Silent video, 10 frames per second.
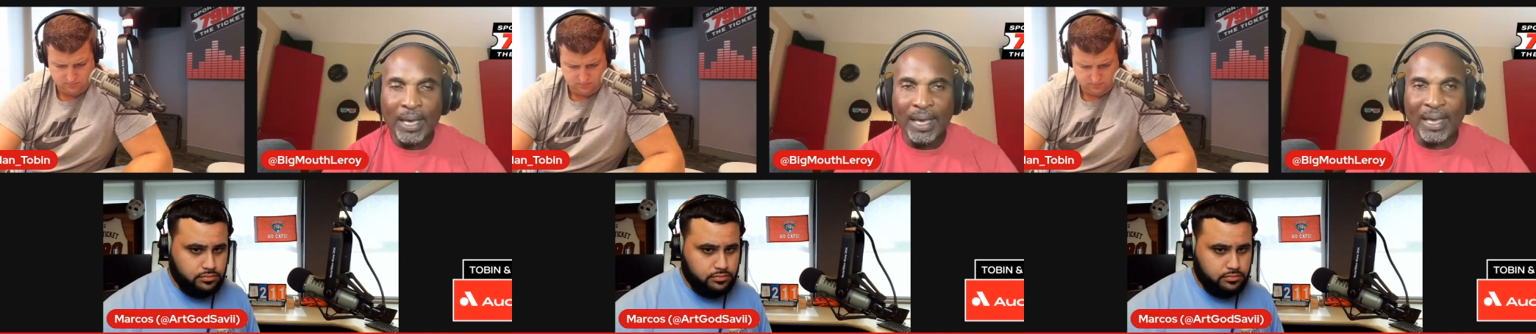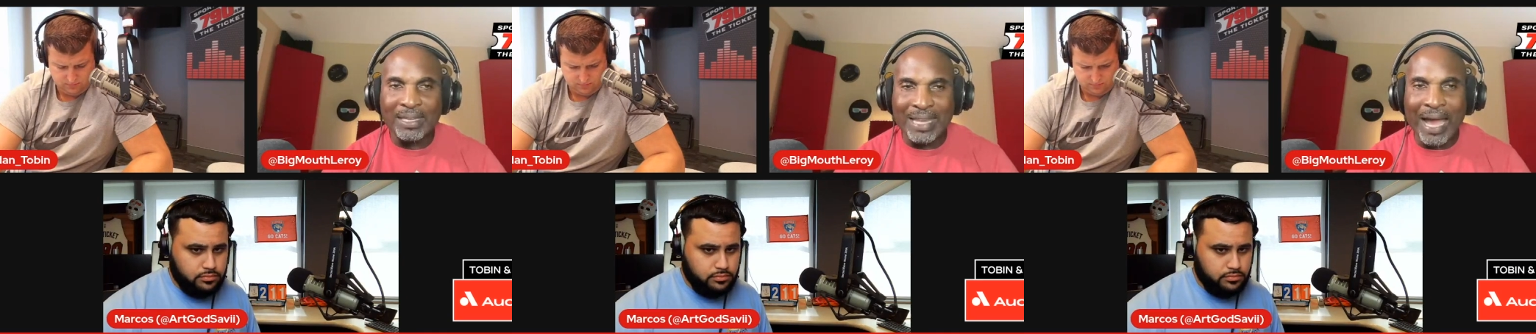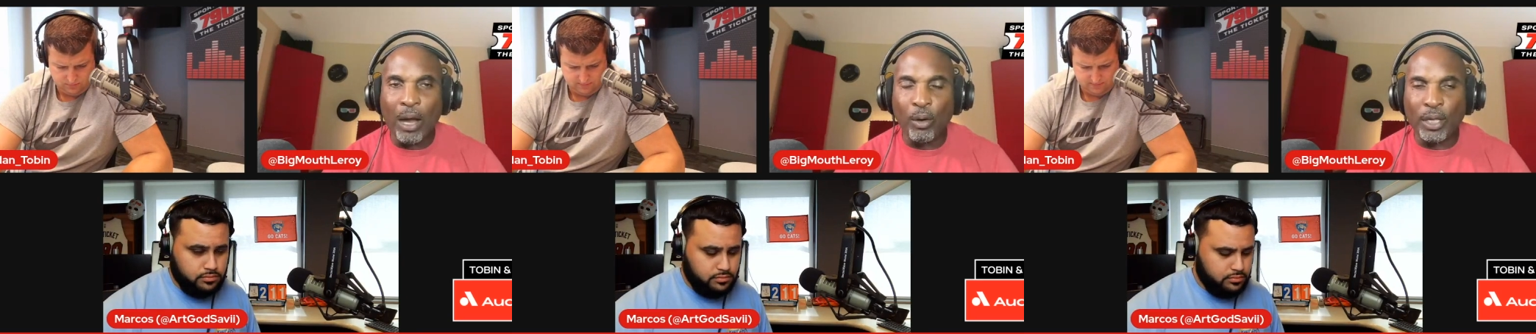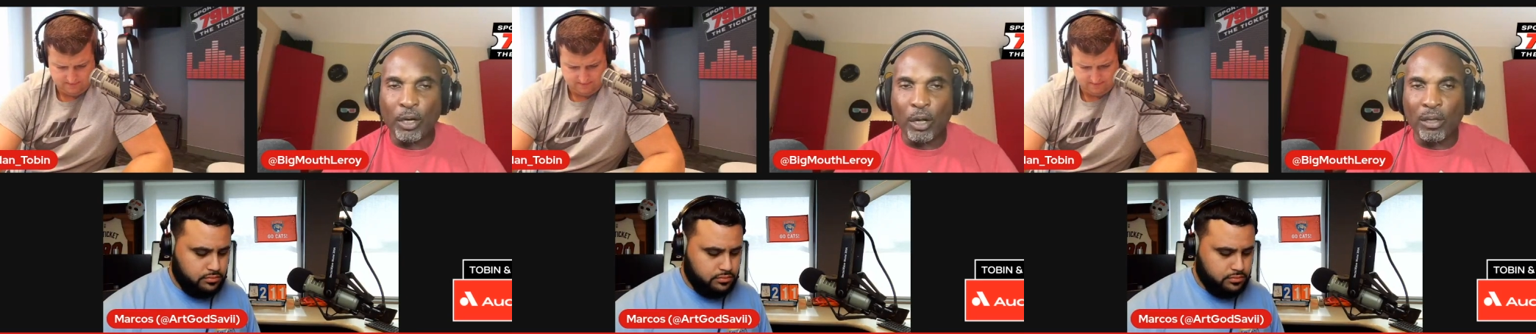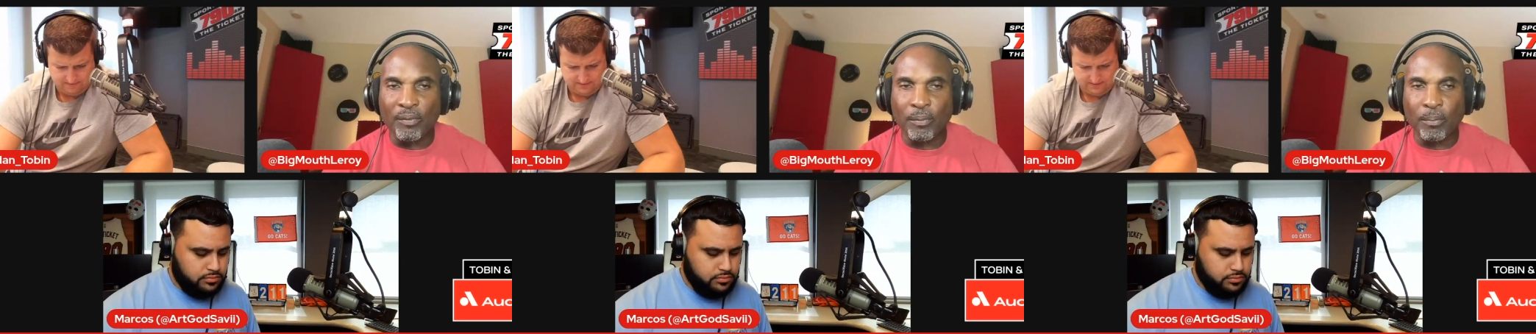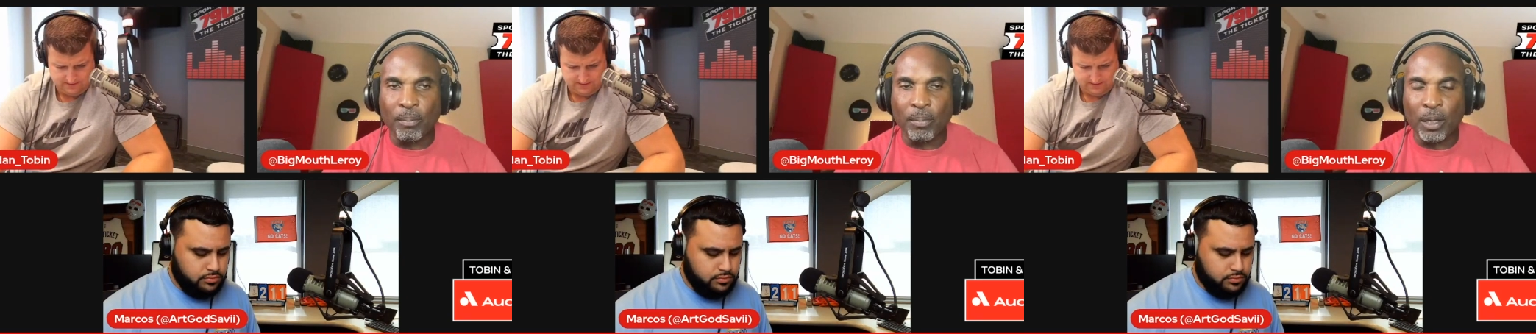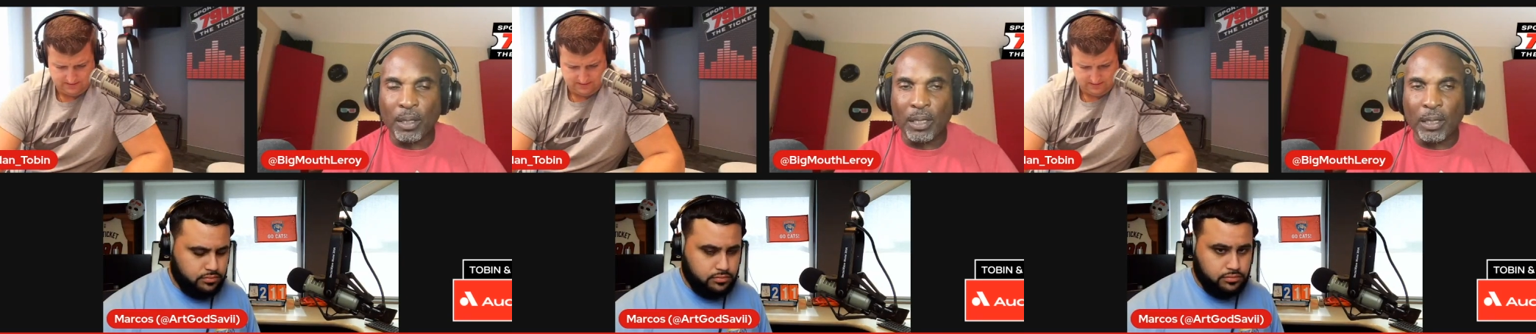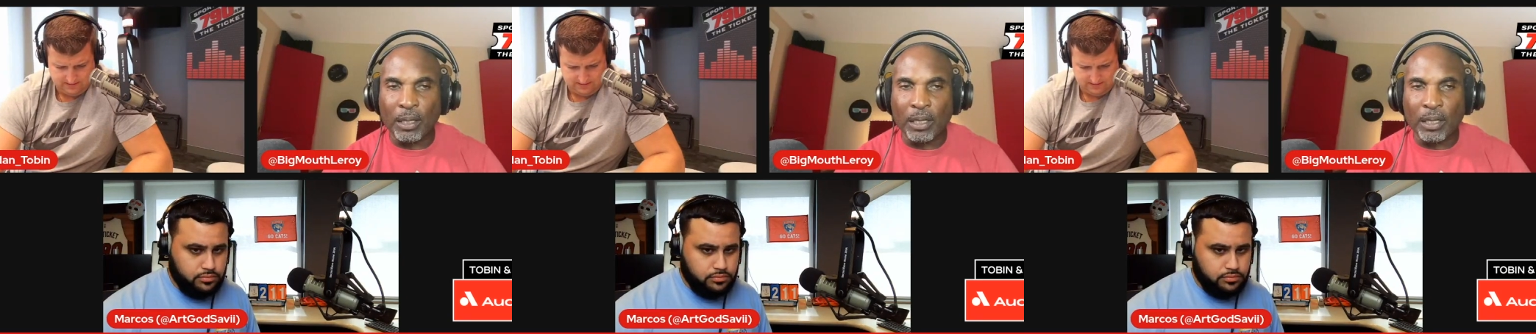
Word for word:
Speaker 1: and now it all it it,